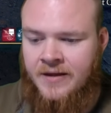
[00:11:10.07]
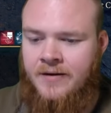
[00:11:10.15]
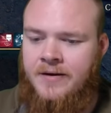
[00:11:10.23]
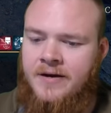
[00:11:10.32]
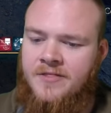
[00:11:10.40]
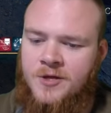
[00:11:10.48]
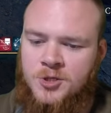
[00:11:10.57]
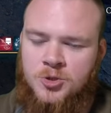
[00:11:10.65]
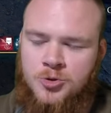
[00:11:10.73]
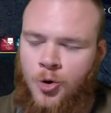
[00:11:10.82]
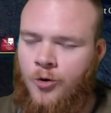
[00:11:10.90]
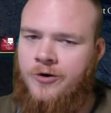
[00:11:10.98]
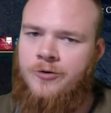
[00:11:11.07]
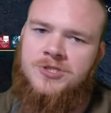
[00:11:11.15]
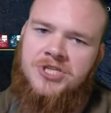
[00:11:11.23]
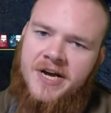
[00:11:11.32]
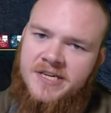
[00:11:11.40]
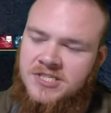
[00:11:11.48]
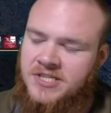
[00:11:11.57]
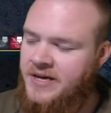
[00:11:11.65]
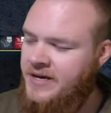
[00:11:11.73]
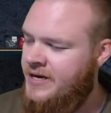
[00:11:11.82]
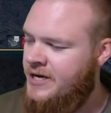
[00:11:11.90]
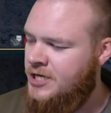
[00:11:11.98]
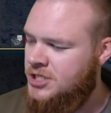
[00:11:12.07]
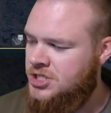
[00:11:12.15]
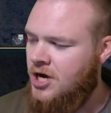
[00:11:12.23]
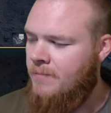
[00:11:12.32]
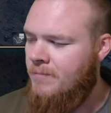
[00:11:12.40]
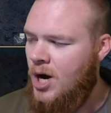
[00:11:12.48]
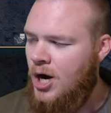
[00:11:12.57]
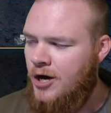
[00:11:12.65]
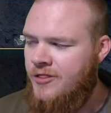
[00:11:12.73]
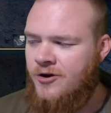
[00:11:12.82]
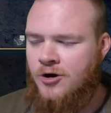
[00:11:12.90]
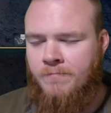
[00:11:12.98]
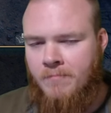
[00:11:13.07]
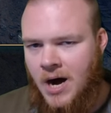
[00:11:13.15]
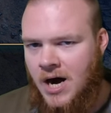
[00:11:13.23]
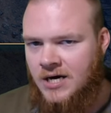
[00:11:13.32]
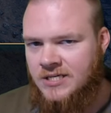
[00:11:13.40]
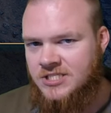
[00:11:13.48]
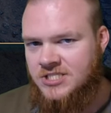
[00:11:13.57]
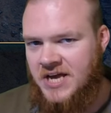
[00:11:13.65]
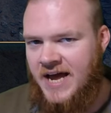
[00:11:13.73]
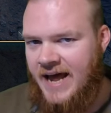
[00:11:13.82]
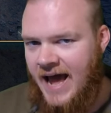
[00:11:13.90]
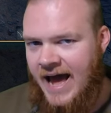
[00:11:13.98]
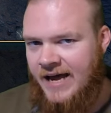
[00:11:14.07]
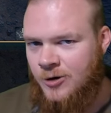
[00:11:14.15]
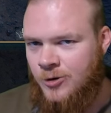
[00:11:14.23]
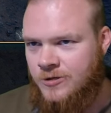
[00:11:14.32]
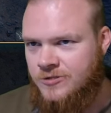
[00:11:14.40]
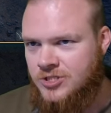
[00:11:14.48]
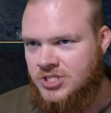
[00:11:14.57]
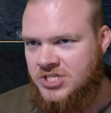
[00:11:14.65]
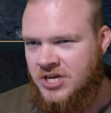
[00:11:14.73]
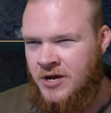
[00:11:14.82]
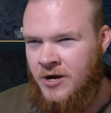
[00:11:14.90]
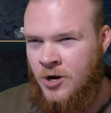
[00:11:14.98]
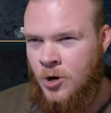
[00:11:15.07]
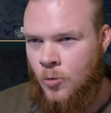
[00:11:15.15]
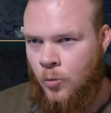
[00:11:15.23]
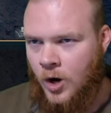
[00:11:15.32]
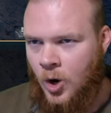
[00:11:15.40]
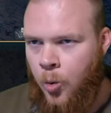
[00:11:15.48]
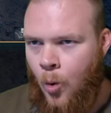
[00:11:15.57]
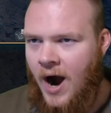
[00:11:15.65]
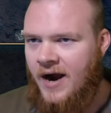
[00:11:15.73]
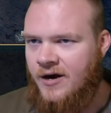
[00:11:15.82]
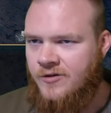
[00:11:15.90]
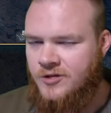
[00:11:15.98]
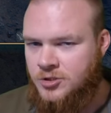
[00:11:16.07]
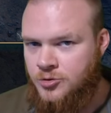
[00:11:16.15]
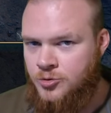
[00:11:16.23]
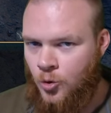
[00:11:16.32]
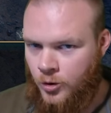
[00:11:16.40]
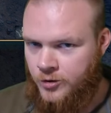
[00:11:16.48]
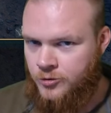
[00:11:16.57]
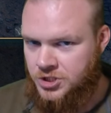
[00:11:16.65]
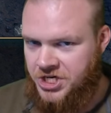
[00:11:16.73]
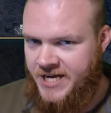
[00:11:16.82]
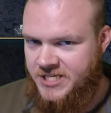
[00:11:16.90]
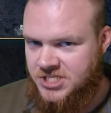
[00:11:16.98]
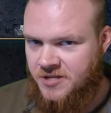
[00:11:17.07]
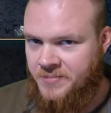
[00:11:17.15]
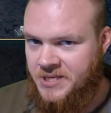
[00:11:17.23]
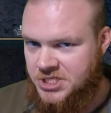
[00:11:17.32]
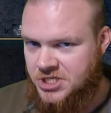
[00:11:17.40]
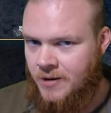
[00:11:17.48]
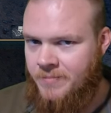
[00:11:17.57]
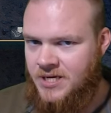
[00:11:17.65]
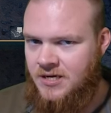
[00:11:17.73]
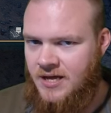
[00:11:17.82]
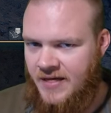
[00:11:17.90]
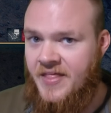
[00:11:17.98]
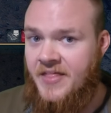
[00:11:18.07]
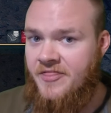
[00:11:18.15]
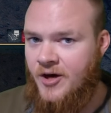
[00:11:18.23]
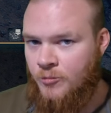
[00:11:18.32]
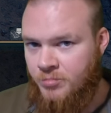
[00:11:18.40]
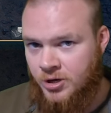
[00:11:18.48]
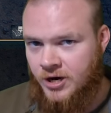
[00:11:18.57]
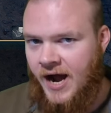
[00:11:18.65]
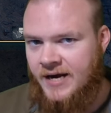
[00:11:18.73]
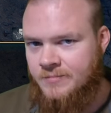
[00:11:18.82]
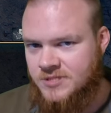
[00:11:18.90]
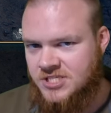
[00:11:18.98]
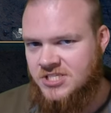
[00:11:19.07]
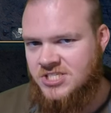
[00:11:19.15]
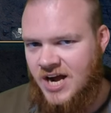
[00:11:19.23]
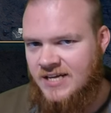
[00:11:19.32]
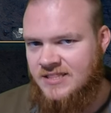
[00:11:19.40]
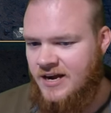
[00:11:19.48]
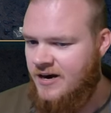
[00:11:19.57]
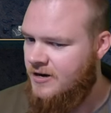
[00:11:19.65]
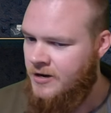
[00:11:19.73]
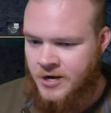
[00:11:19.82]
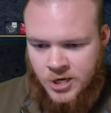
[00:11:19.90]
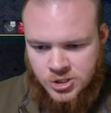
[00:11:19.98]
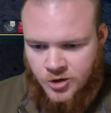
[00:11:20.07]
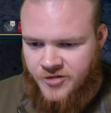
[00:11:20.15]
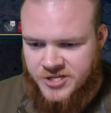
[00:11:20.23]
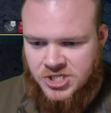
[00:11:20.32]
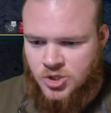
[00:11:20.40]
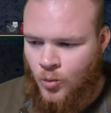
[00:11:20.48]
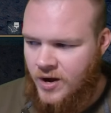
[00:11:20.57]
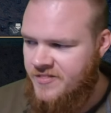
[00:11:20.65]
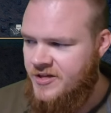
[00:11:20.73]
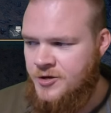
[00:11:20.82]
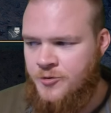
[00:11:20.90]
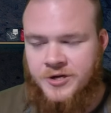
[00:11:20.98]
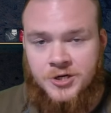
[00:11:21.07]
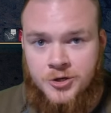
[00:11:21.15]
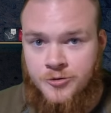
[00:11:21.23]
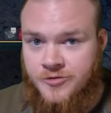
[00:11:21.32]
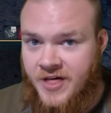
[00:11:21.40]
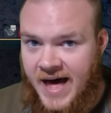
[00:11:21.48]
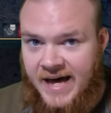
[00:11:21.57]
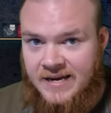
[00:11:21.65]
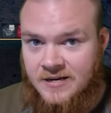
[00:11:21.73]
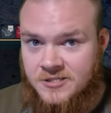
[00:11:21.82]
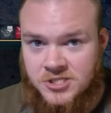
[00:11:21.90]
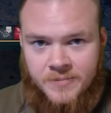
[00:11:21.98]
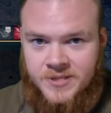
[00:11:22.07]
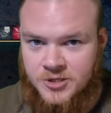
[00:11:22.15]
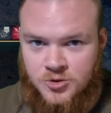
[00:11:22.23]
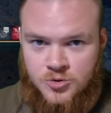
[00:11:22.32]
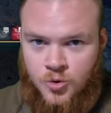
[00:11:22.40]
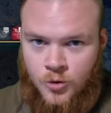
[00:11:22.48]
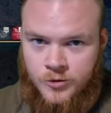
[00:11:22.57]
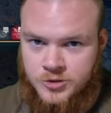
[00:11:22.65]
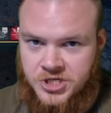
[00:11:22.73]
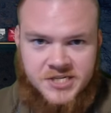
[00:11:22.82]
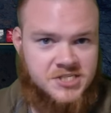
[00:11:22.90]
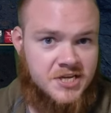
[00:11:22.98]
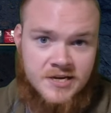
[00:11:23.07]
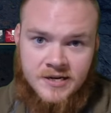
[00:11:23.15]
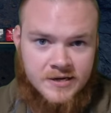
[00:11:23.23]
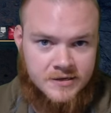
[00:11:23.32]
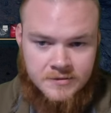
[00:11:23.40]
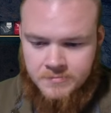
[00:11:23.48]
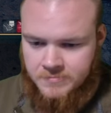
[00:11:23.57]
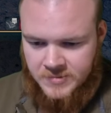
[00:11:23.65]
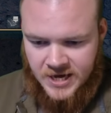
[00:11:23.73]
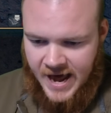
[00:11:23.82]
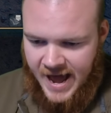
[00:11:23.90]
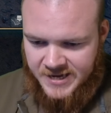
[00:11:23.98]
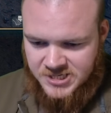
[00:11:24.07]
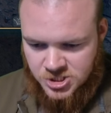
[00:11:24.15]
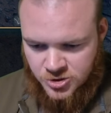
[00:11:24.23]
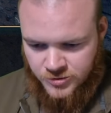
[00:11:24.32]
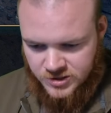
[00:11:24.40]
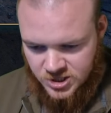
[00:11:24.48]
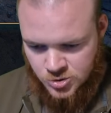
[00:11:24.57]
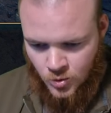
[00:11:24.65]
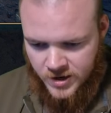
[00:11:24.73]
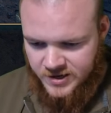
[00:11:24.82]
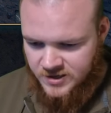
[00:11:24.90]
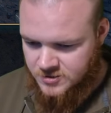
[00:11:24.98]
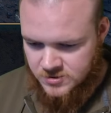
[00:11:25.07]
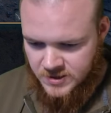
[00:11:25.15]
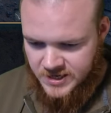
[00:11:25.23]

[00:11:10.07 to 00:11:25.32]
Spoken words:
The tutorial chest, some other mods and add-ons require the tutorial chest to be summoned and then they'll put items inside there. So this is a way that you can do that, summon the tutorial chest in and get access to it this way, easy